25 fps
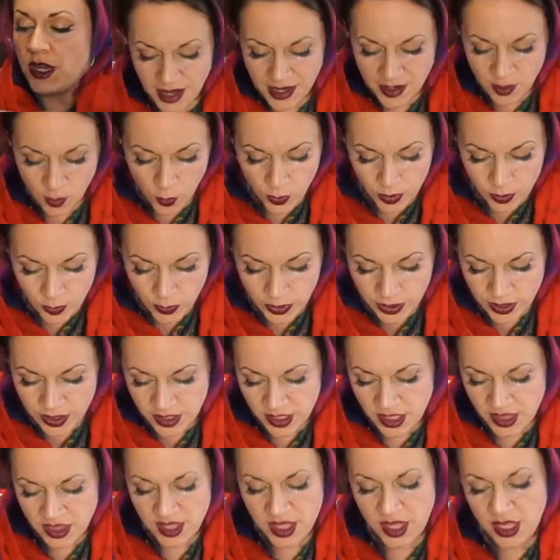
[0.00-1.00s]
I don't want to wear
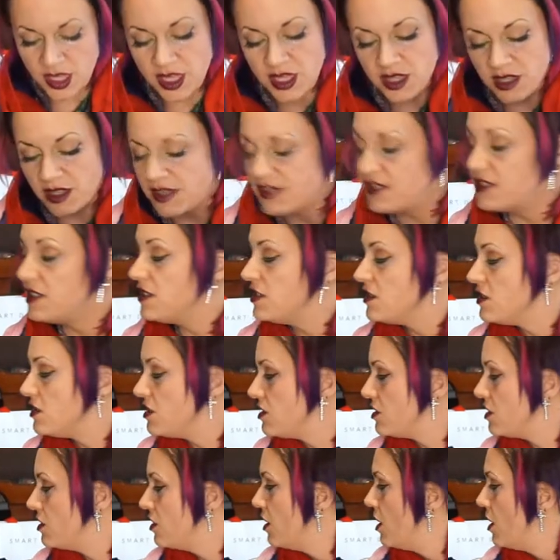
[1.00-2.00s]
anything unless it's